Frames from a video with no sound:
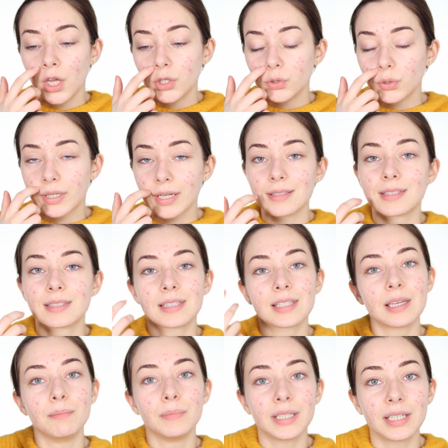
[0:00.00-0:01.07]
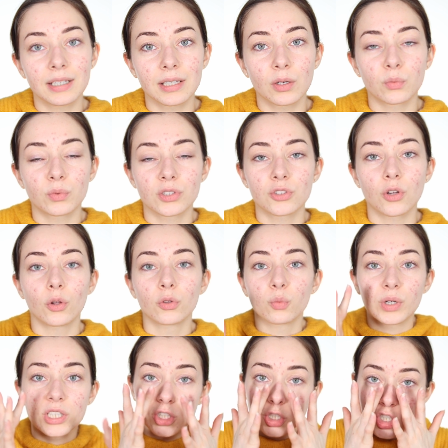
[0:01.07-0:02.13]
you can see immediate result
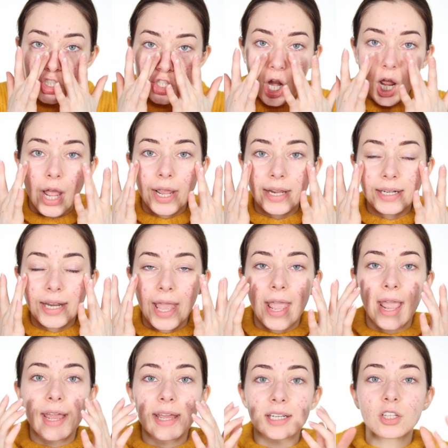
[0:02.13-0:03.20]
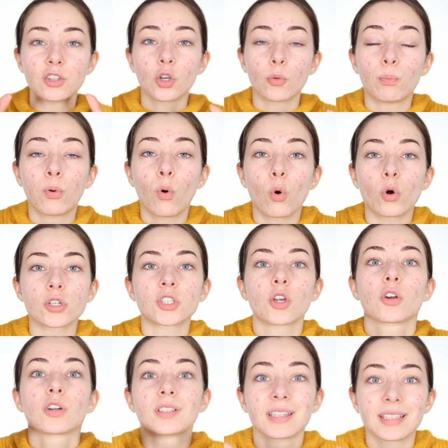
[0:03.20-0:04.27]
with the shine, and the pores
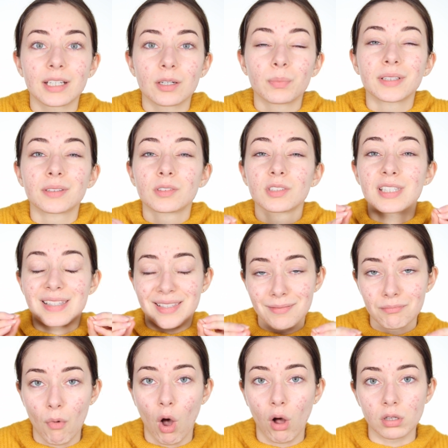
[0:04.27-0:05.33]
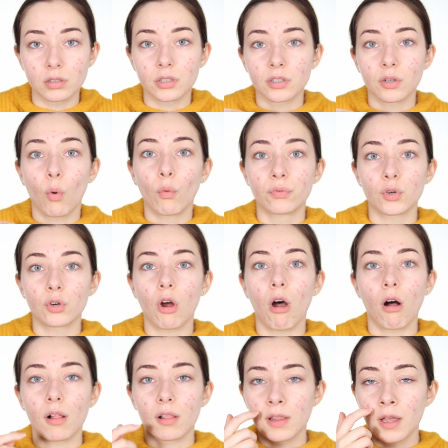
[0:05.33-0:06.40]
are a little bit smaller
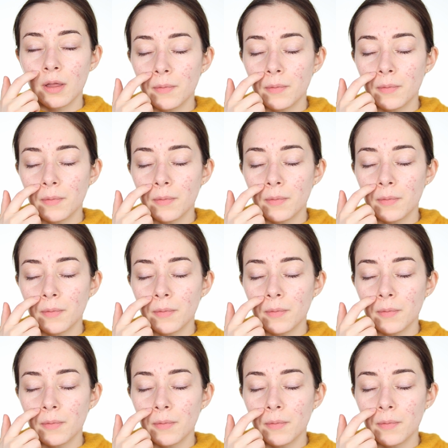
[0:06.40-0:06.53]
overall.